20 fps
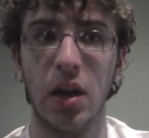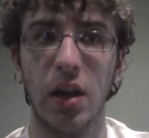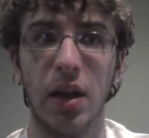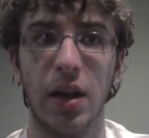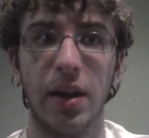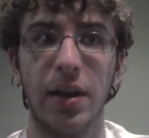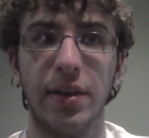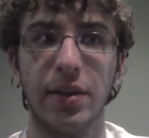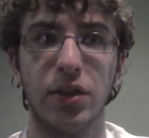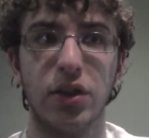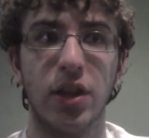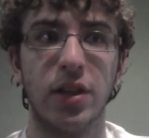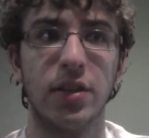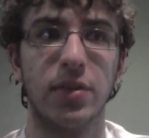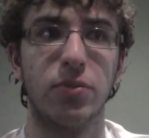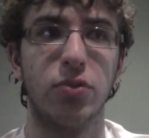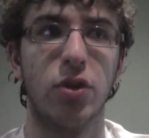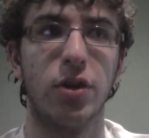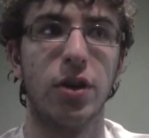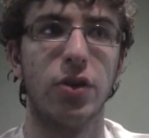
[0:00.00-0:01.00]
and she ends
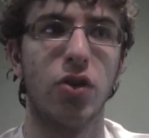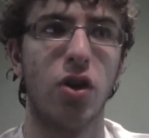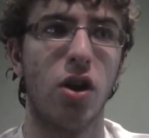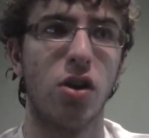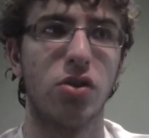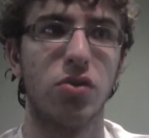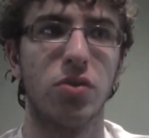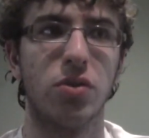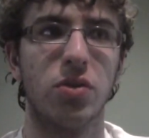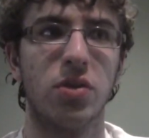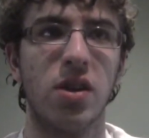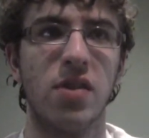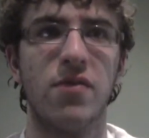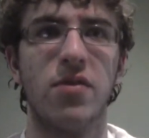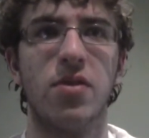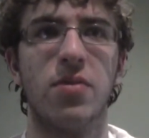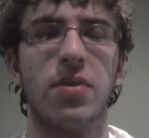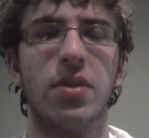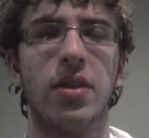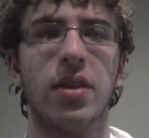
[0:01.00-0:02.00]
up trying to talk to her or
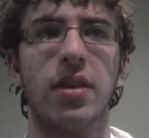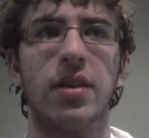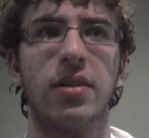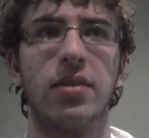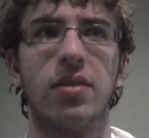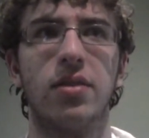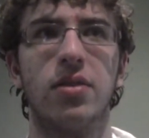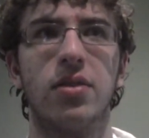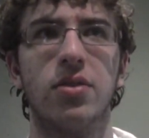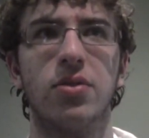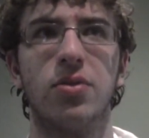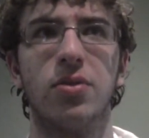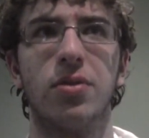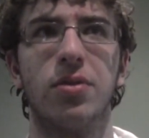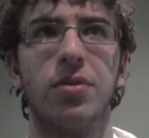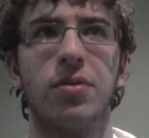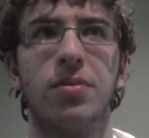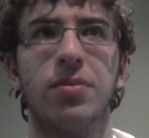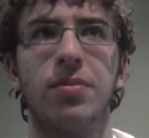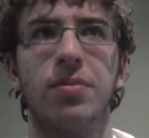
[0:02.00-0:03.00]
whatever, but like the
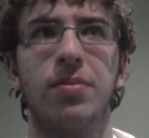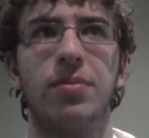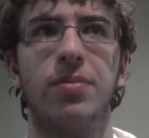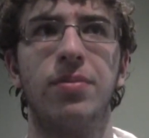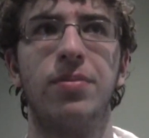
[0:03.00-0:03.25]
Zord,